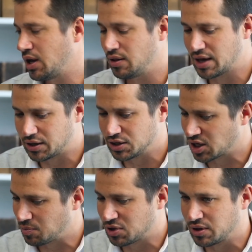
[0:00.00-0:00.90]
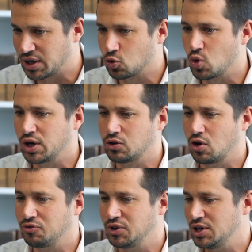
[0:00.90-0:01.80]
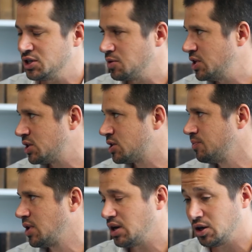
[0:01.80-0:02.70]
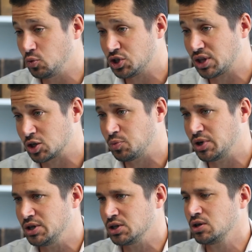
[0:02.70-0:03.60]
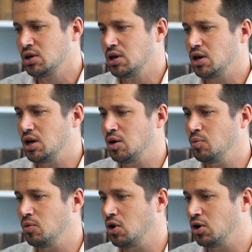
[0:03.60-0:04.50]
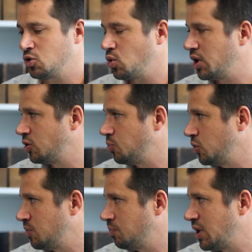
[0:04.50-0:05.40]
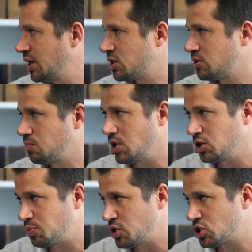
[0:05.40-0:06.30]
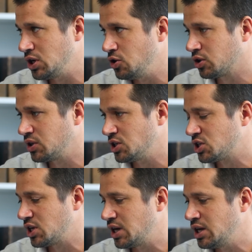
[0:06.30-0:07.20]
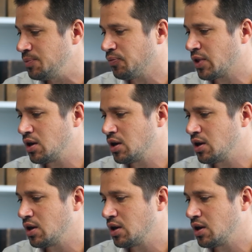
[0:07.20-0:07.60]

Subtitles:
And that is something that quite often is amiss and which taxpayers are required to put in place, especially not necessarily